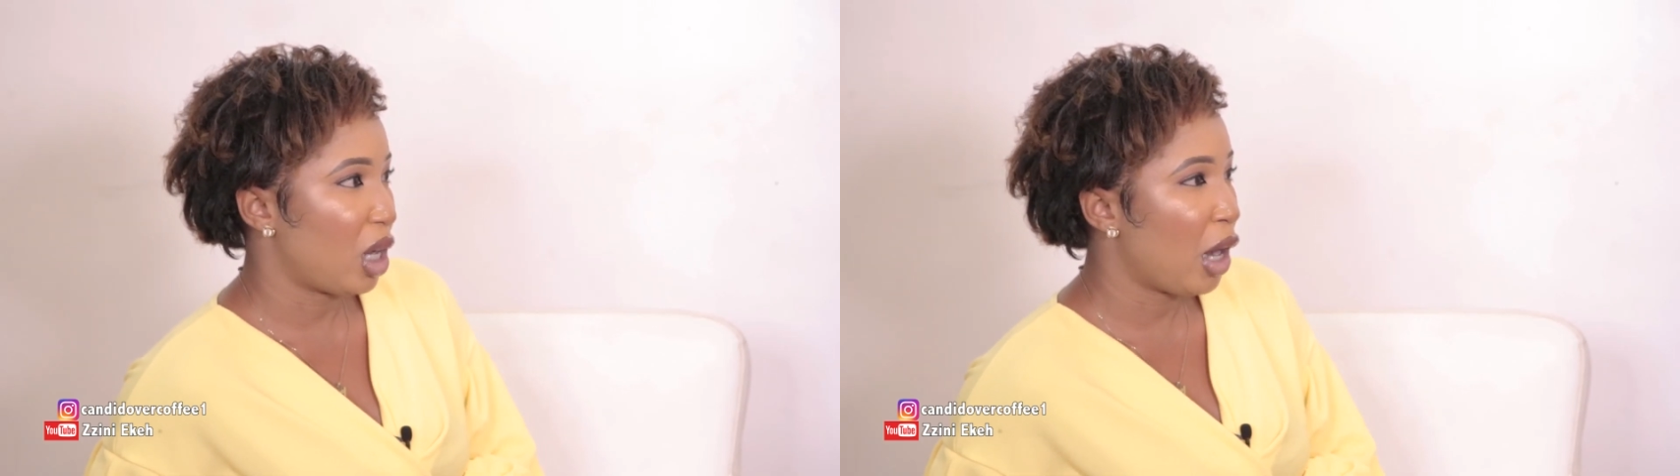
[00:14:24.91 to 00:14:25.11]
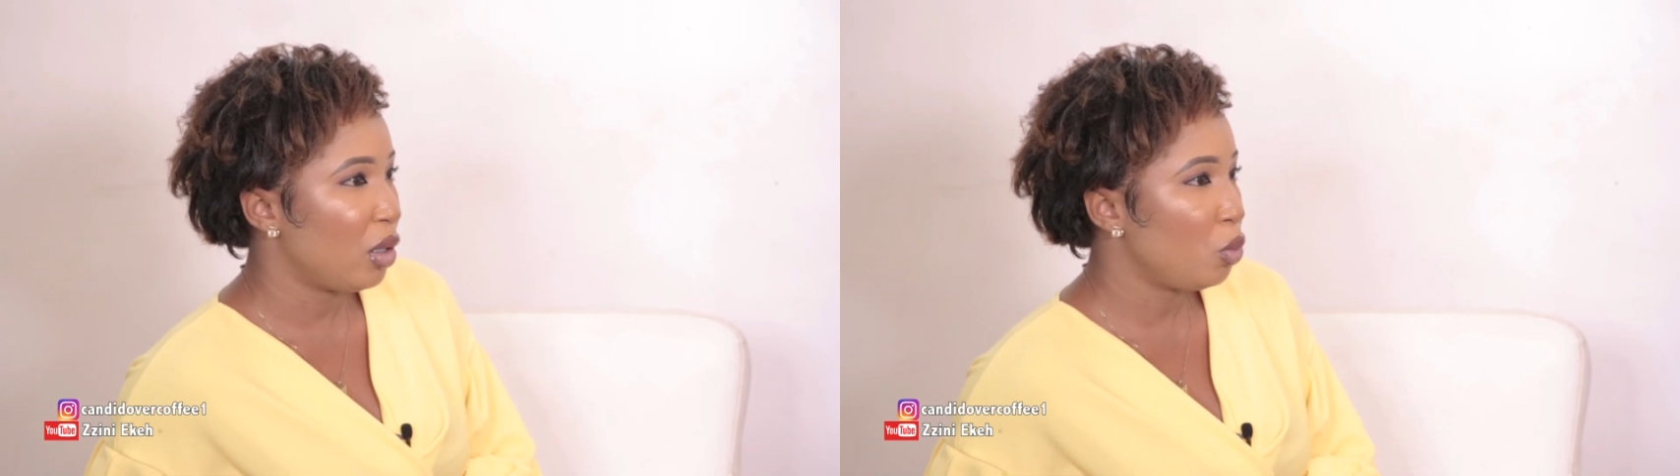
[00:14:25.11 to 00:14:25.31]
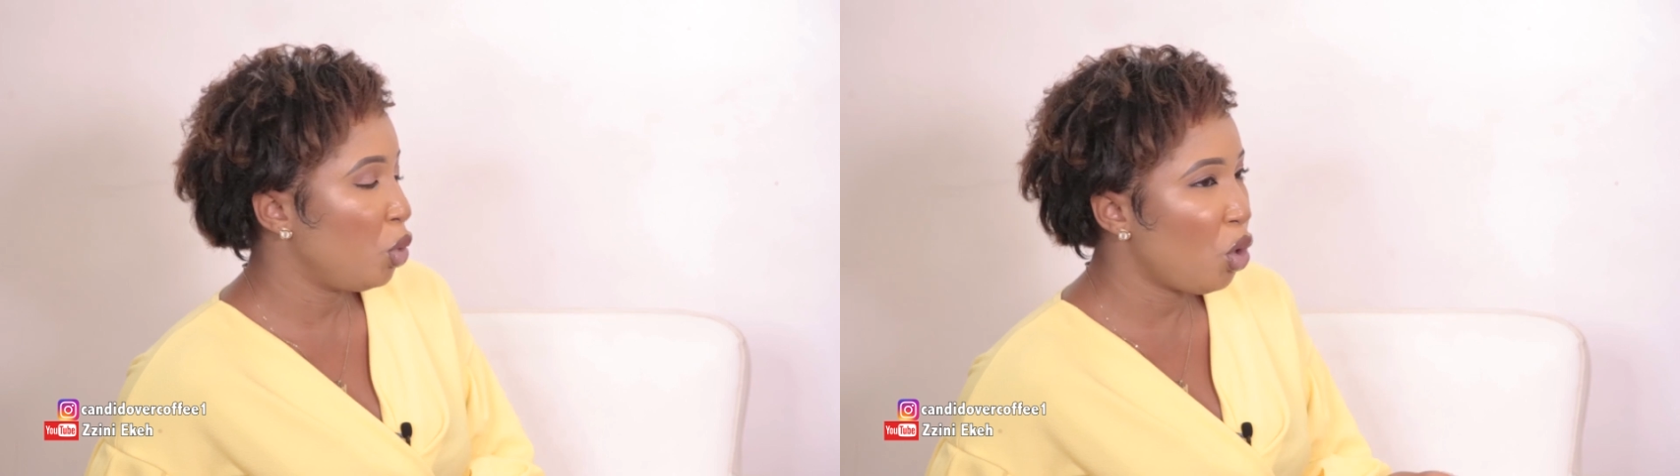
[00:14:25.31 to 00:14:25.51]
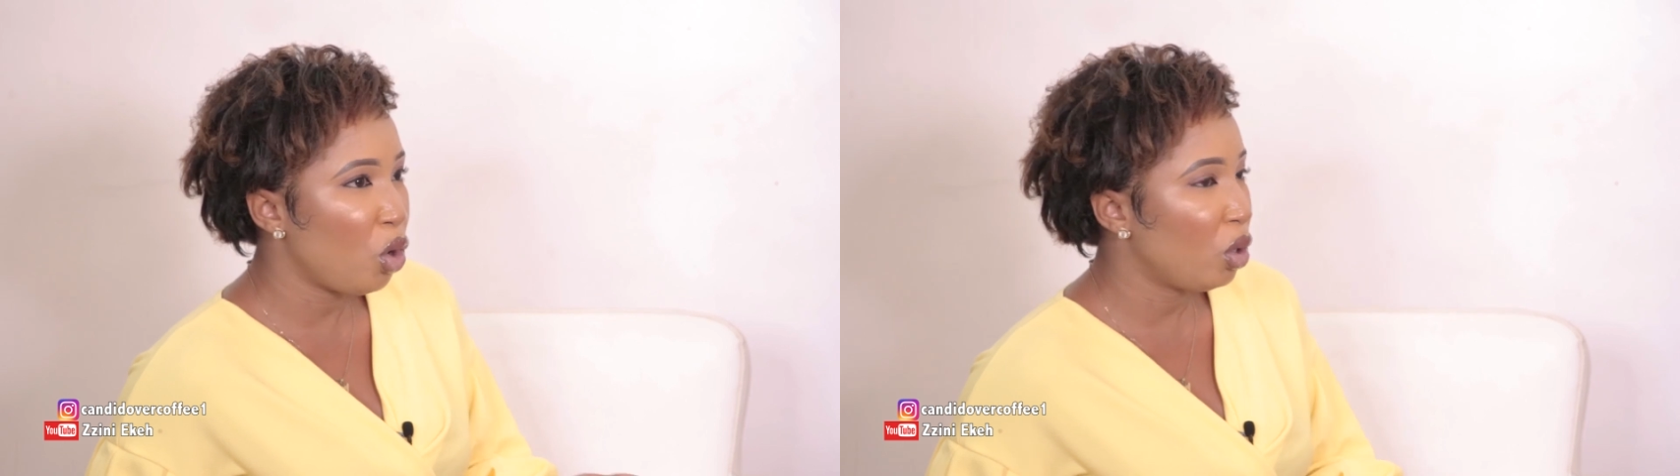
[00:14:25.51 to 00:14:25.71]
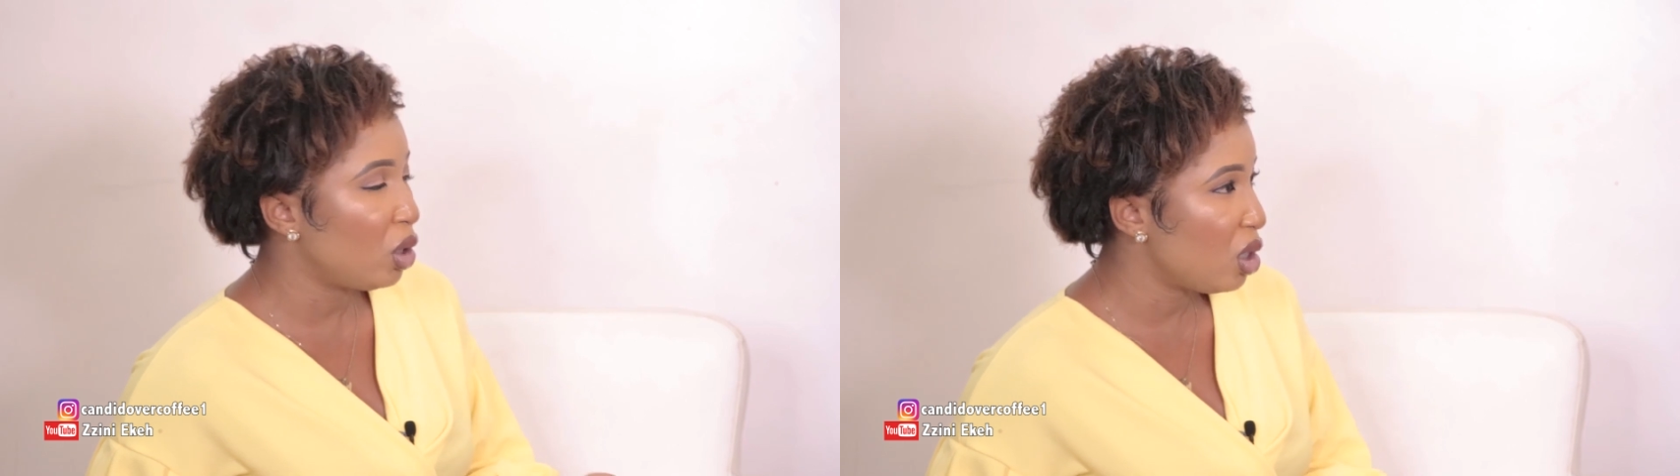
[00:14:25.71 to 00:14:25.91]
And we
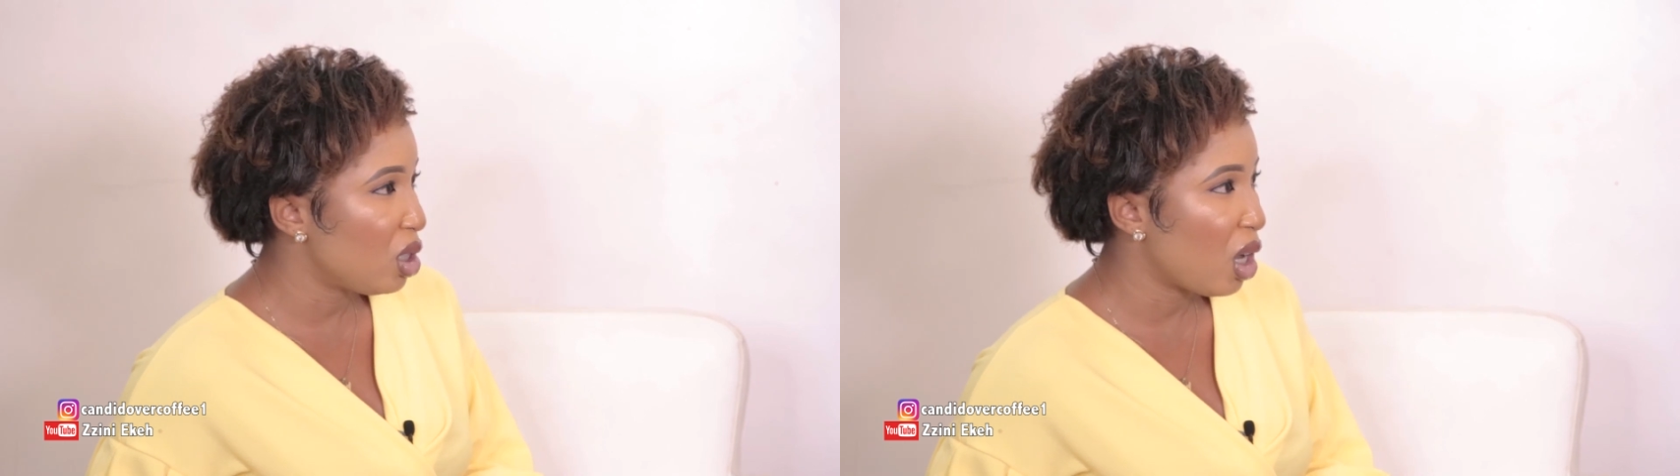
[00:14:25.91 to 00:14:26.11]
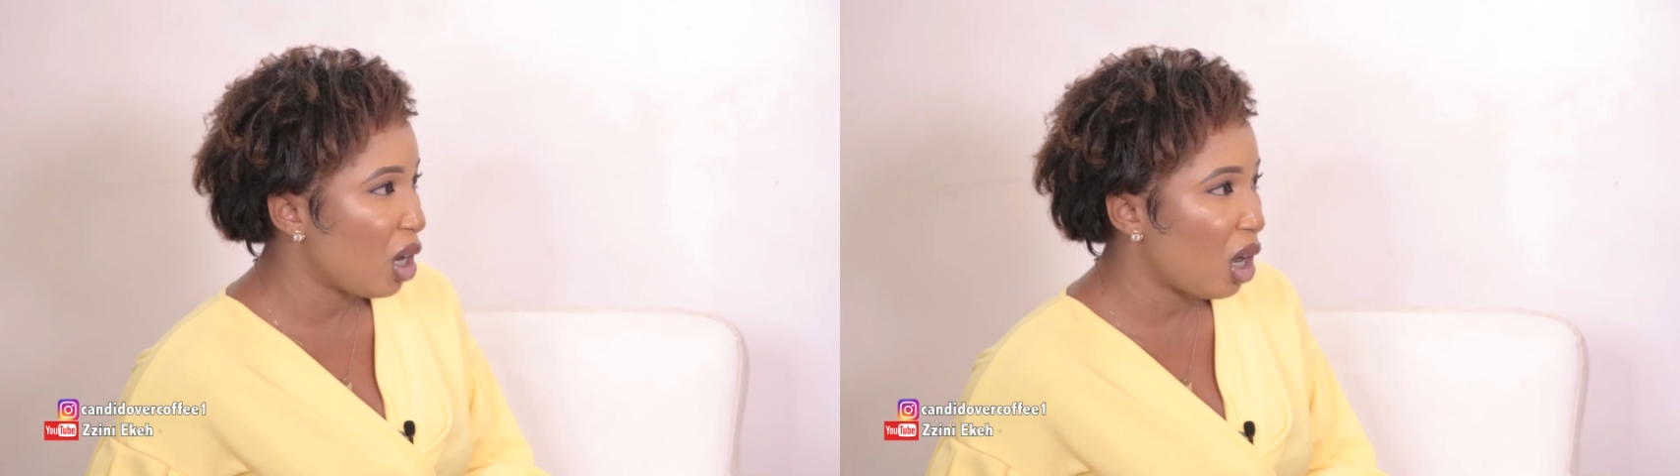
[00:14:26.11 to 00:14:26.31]
all understand